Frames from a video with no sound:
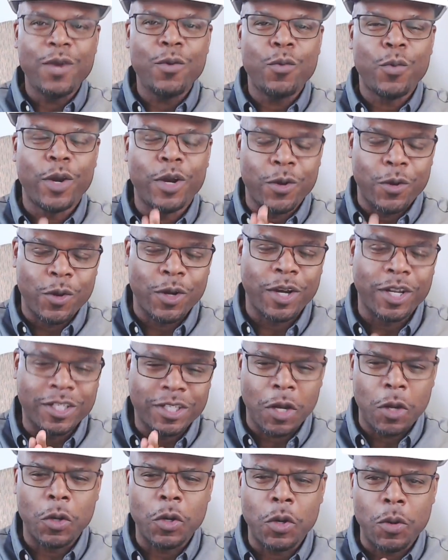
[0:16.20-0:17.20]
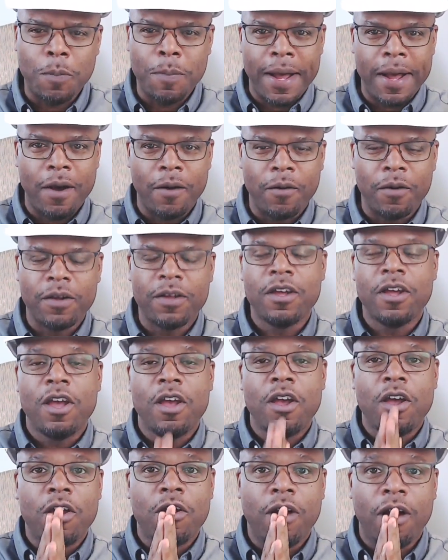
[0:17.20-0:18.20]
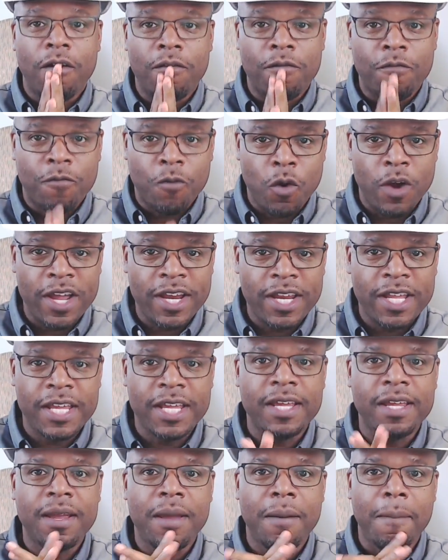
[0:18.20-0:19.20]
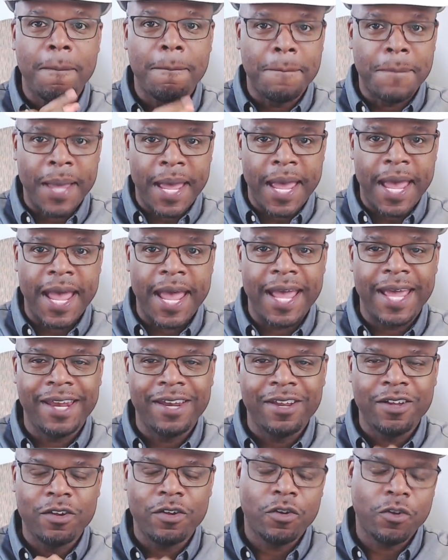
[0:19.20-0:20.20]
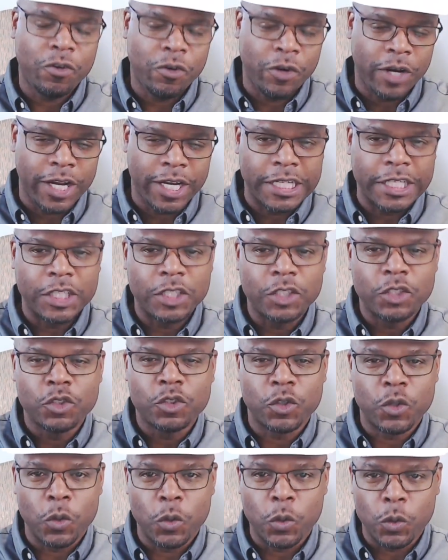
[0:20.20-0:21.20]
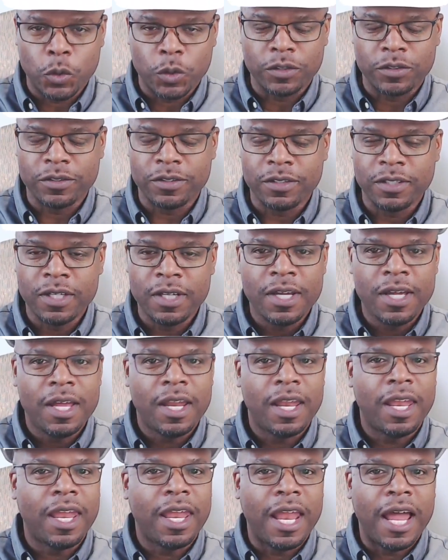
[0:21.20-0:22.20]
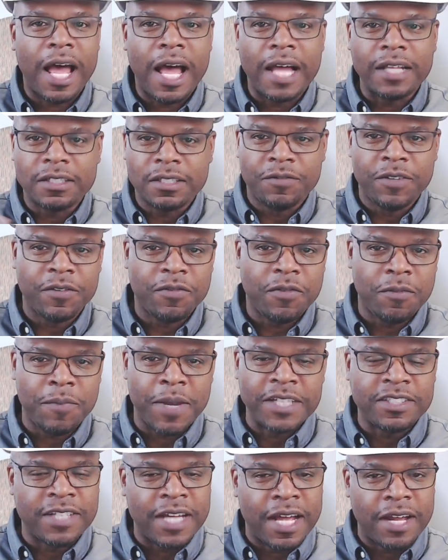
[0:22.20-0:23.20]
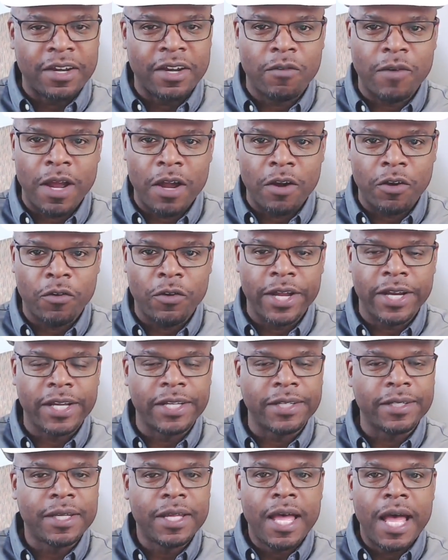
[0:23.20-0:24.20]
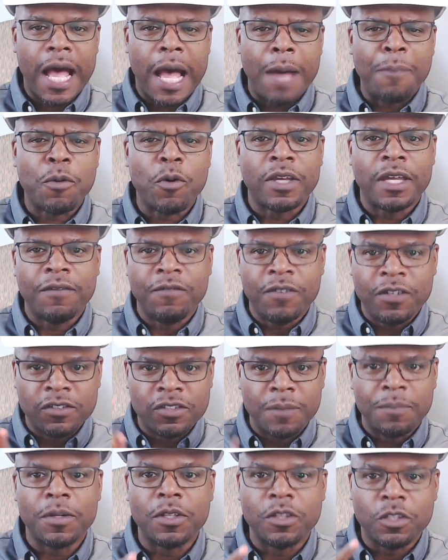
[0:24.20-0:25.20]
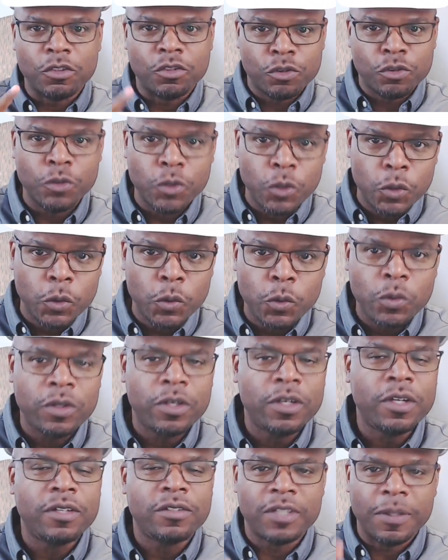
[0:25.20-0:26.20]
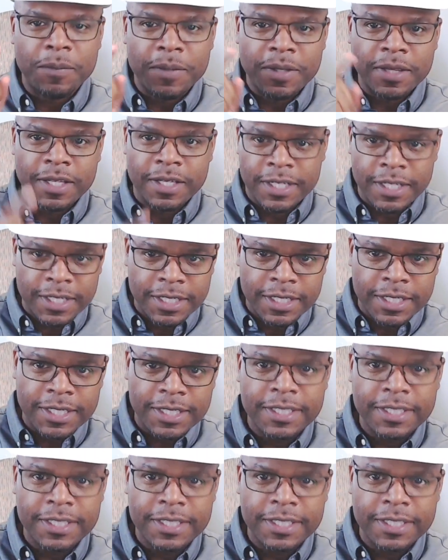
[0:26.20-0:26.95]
going to talk about avoiding bad credit scores. Lots of information out there around credit. I'm going to give you some of the true, some of the good,